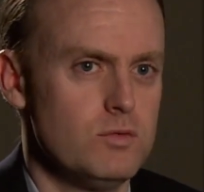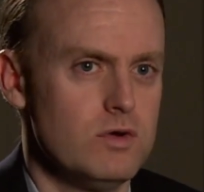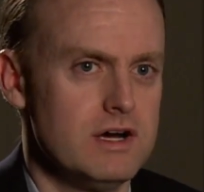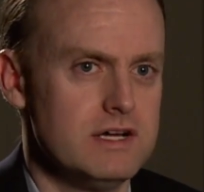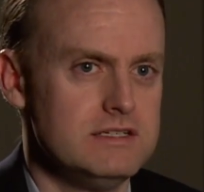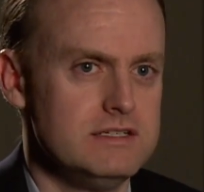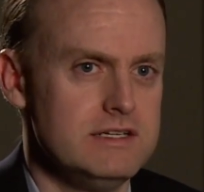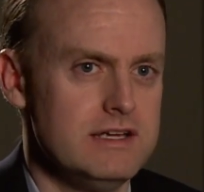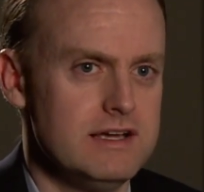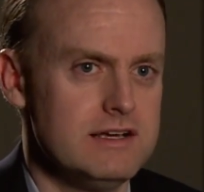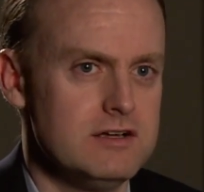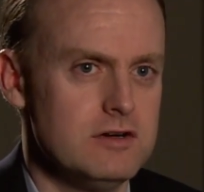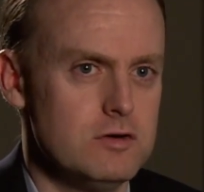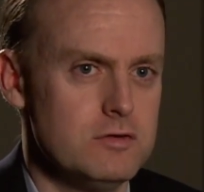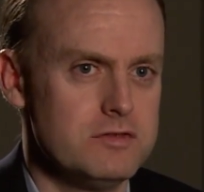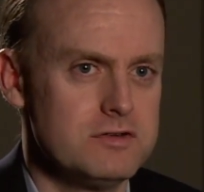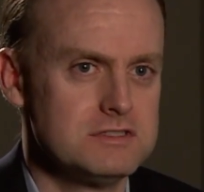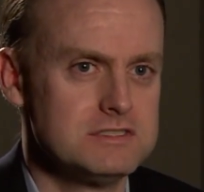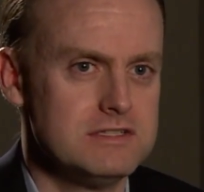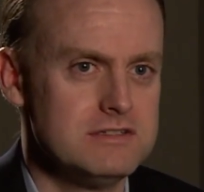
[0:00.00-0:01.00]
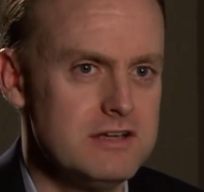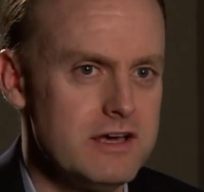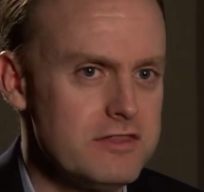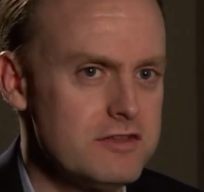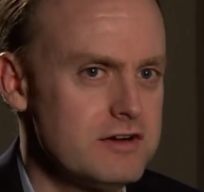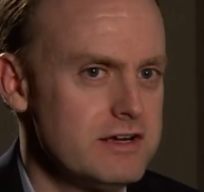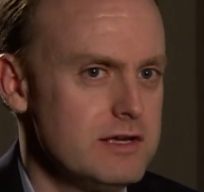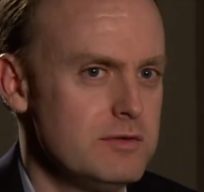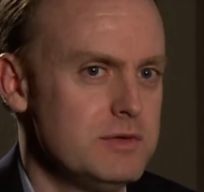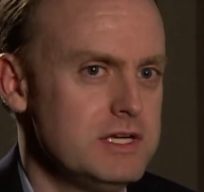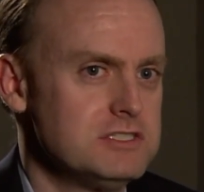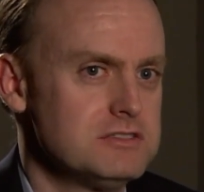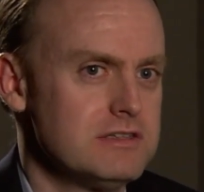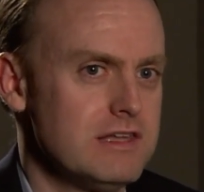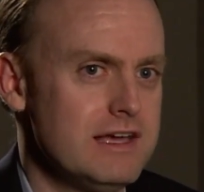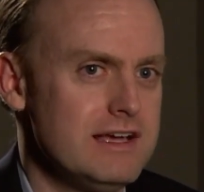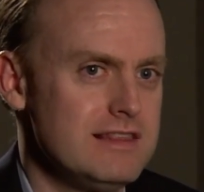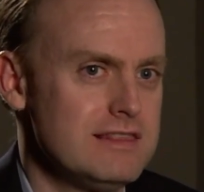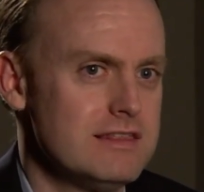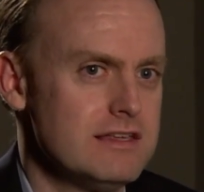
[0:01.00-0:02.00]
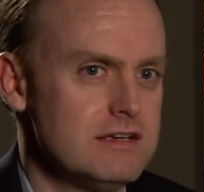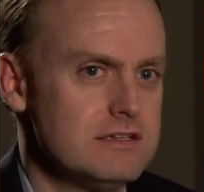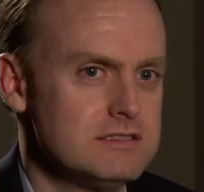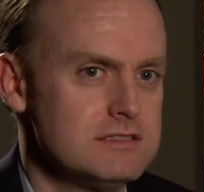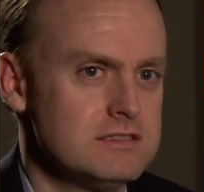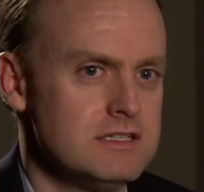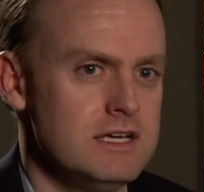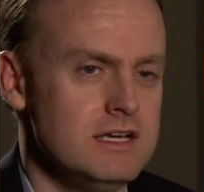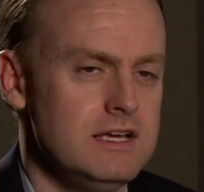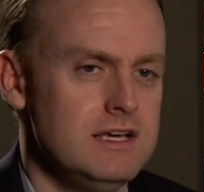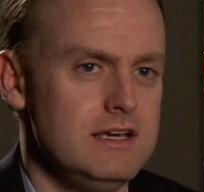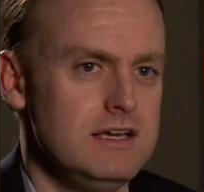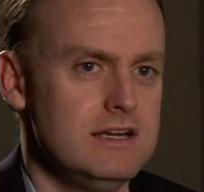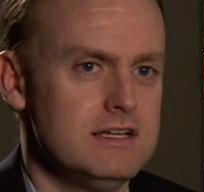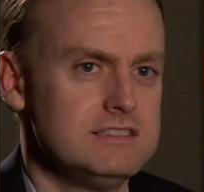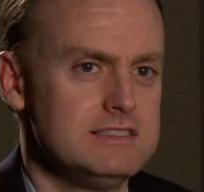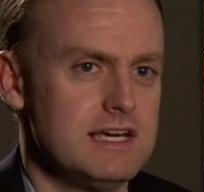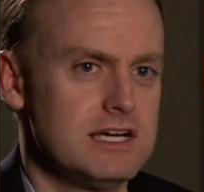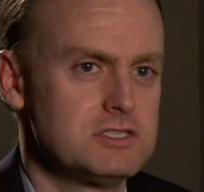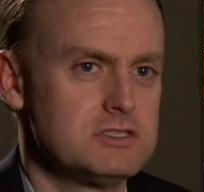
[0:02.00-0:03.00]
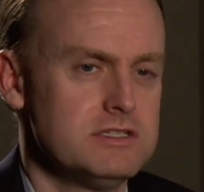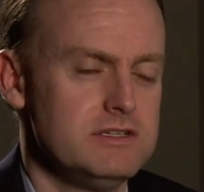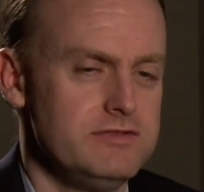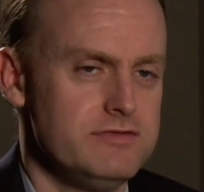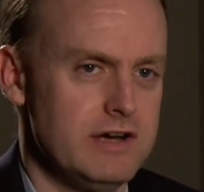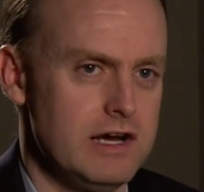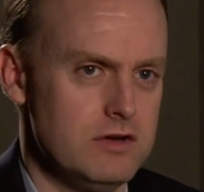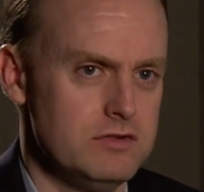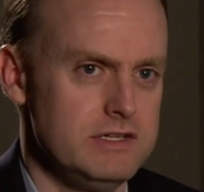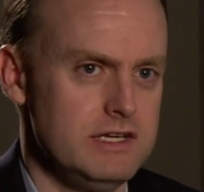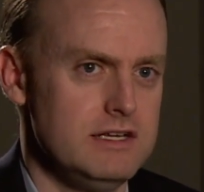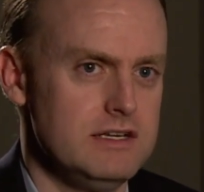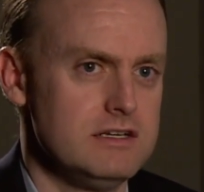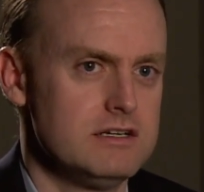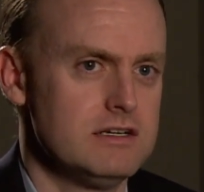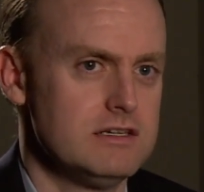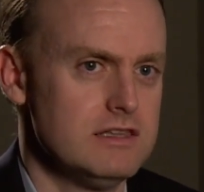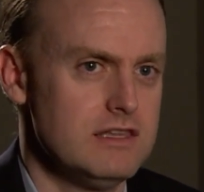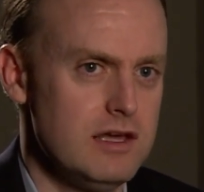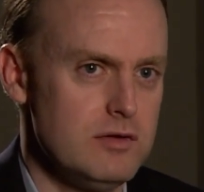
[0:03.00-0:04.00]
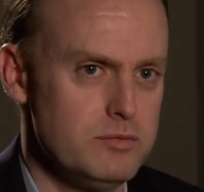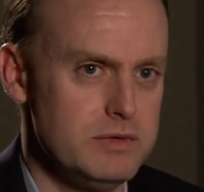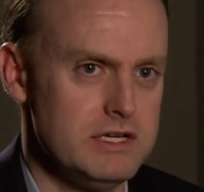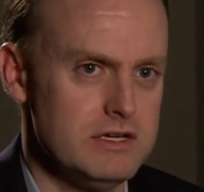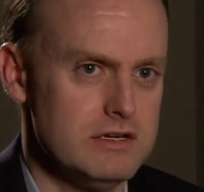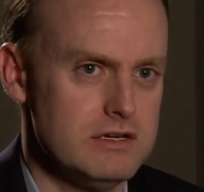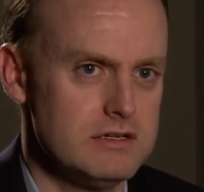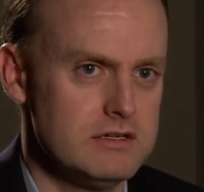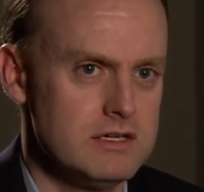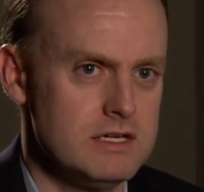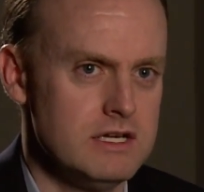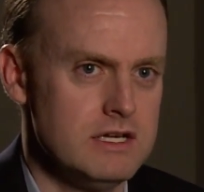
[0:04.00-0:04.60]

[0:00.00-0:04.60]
Juan Diego. There's another image like this, and it's actually found in Colombia.